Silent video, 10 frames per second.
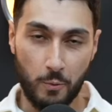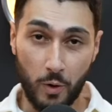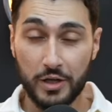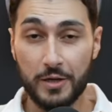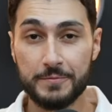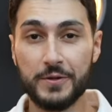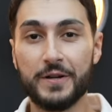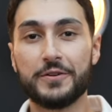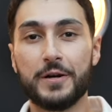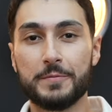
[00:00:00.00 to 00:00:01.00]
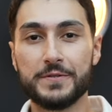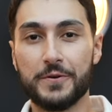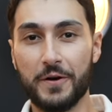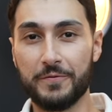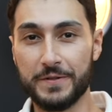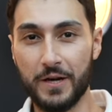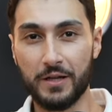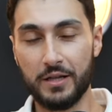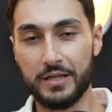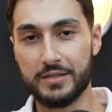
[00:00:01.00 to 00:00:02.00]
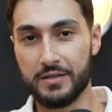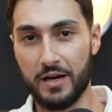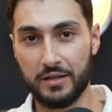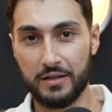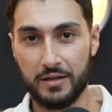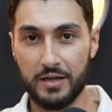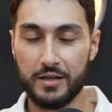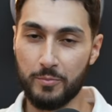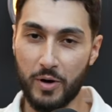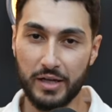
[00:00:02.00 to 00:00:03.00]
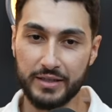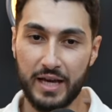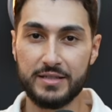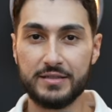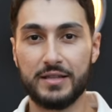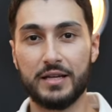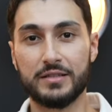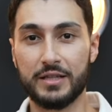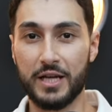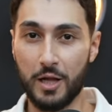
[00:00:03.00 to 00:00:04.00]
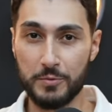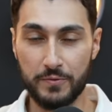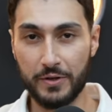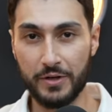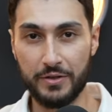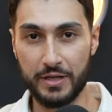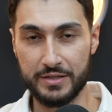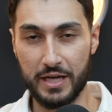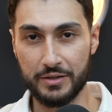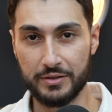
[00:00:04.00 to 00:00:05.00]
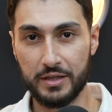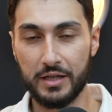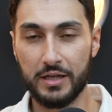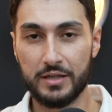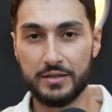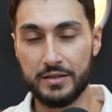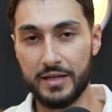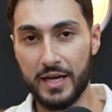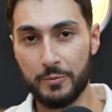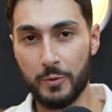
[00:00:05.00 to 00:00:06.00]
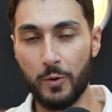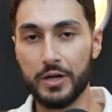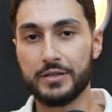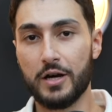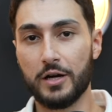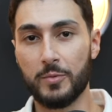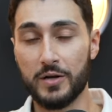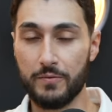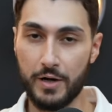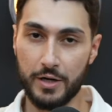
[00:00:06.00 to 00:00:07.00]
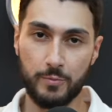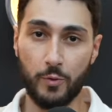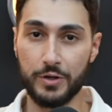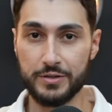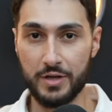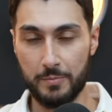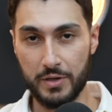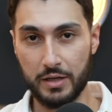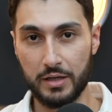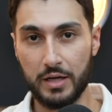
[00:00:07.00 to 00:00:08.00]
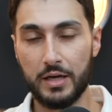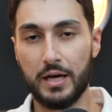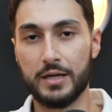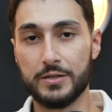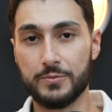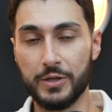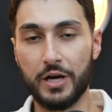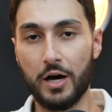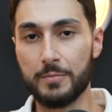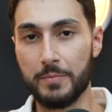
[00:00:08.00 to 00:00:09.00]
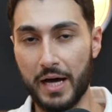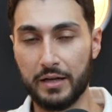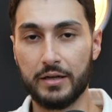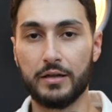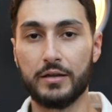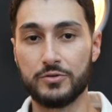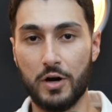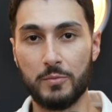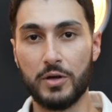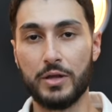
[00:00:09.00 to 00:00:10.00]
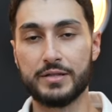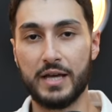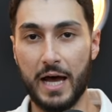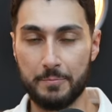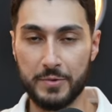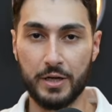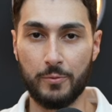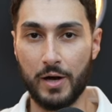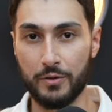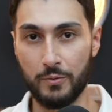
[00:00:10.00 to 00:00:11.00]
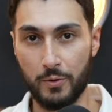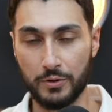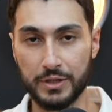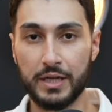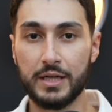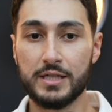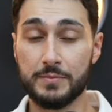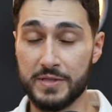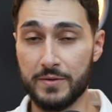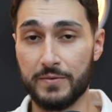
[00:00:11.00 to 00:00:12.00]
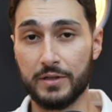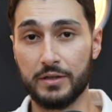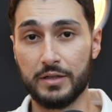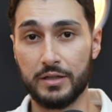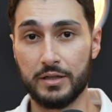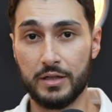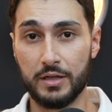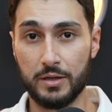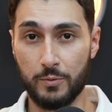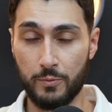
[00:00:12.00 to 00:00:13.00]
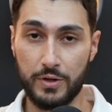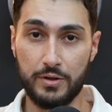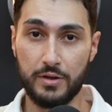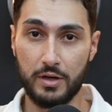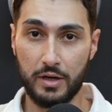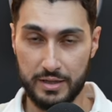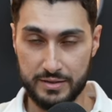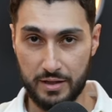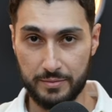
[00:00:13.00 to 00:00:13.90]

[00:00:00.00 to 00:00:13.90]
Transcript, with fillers: Welcome to another episode of Yalla Let's Talk, the podcast that is going to help you figure things out today we want to talk about a very important topic, and it's really unpacking the trauma that's happening around the world, specifically with us.